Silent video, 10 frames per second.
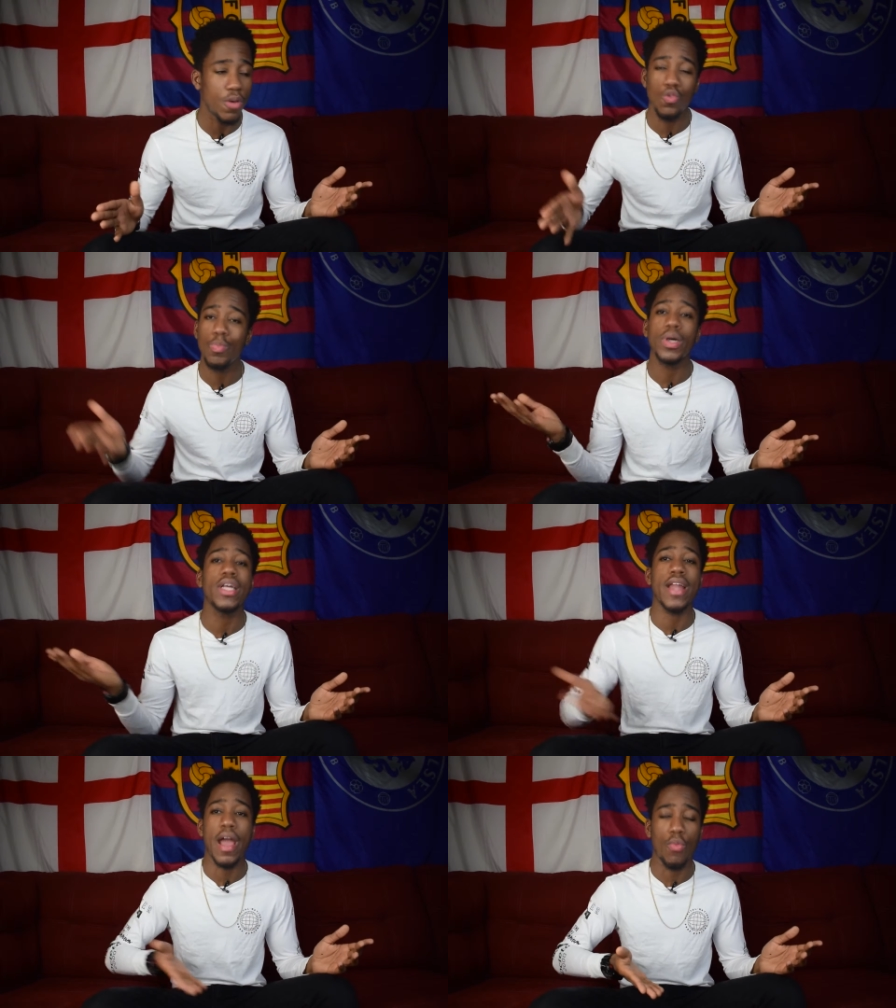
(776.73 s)
You put
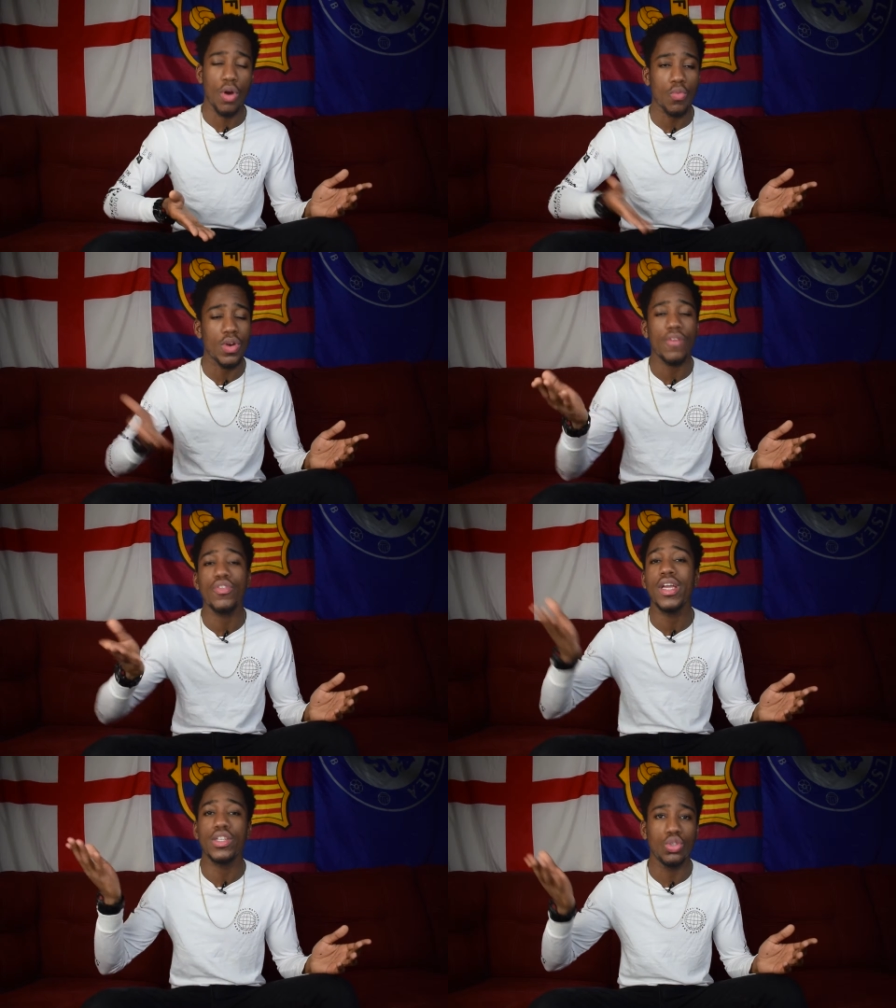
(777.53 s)
in that work, whatever
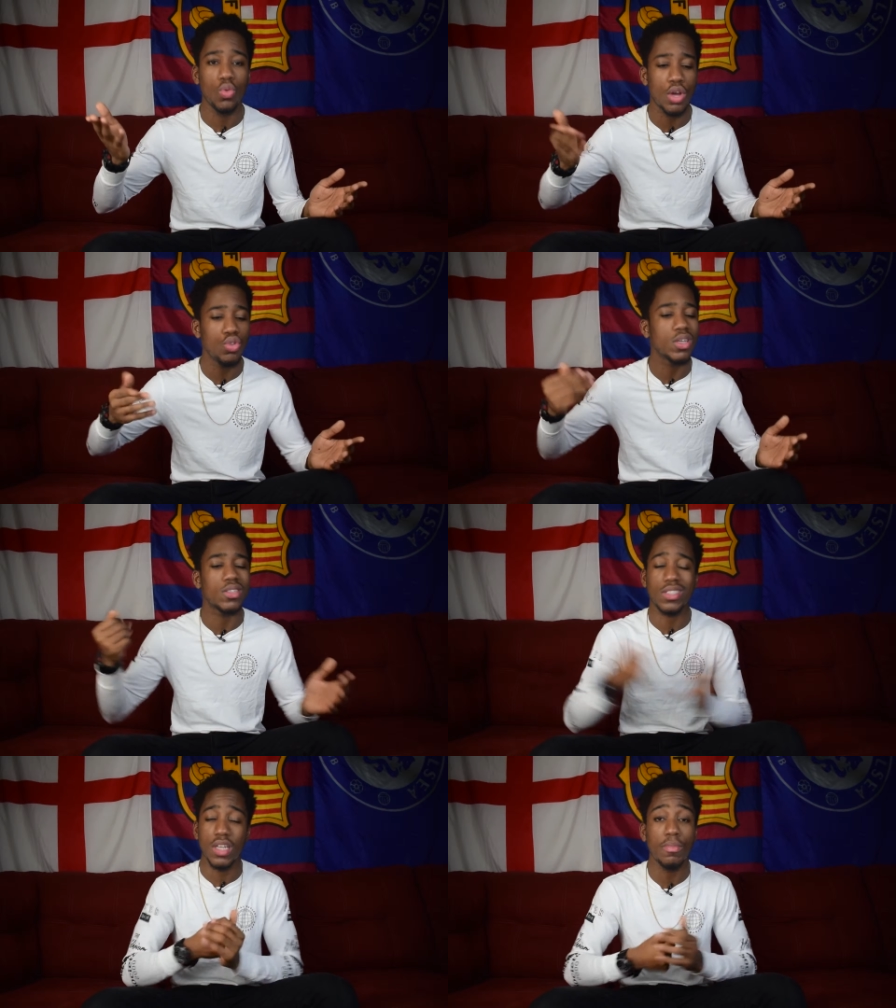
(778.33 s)
age you are, you could
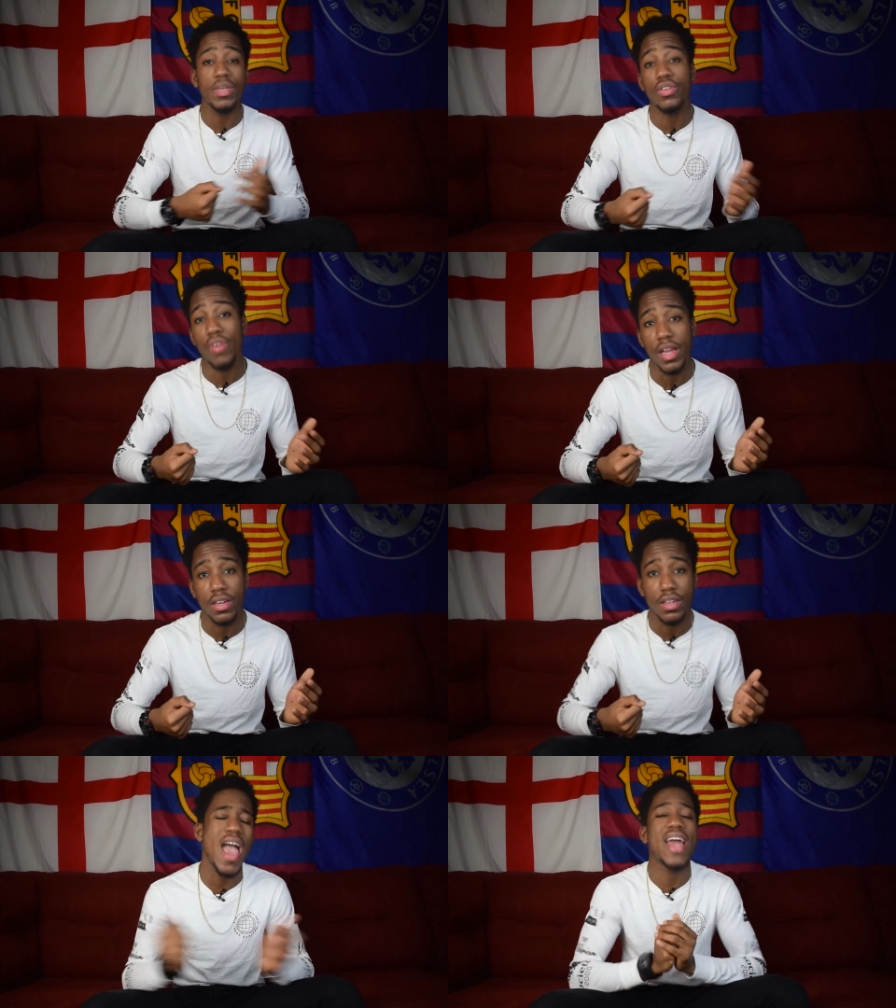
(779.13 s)
still be great.
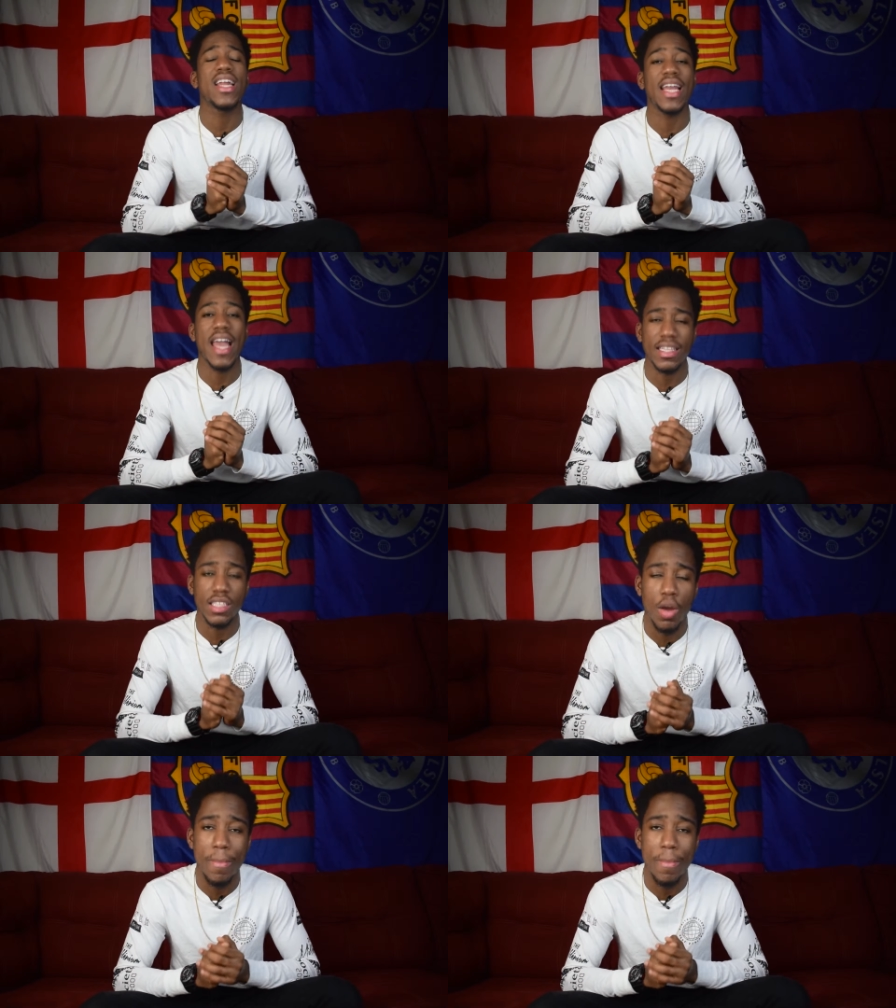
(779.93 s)
And Atlanta are